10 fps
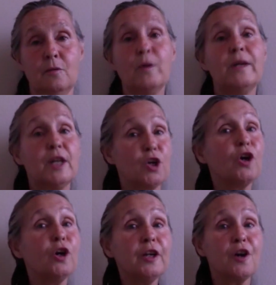When it
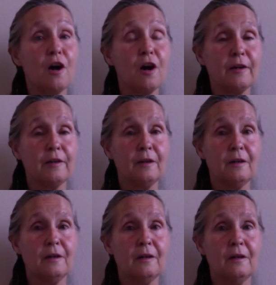could have gone
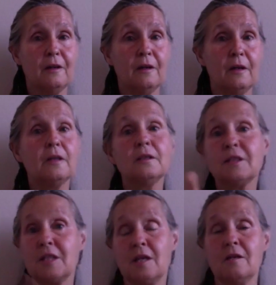
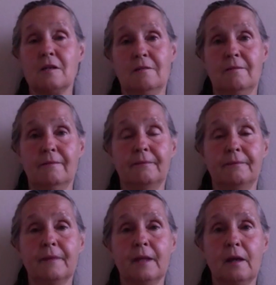instinct.
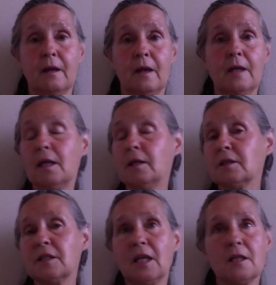And
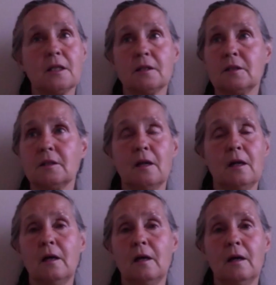instinct is,
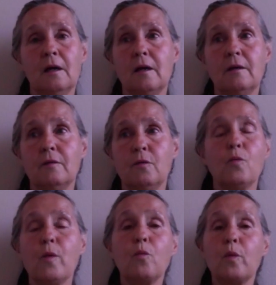
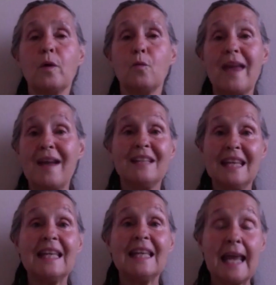we have
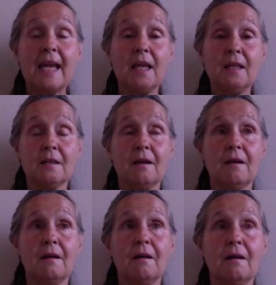an innate
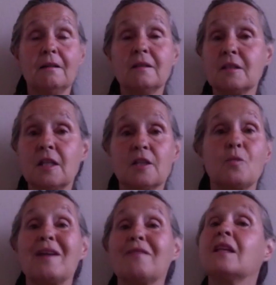instinct,
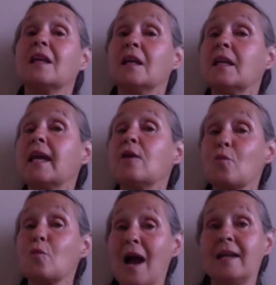and we have an innate
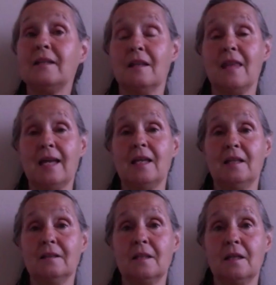right to that
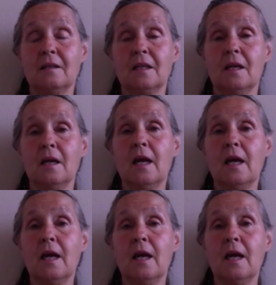instinct.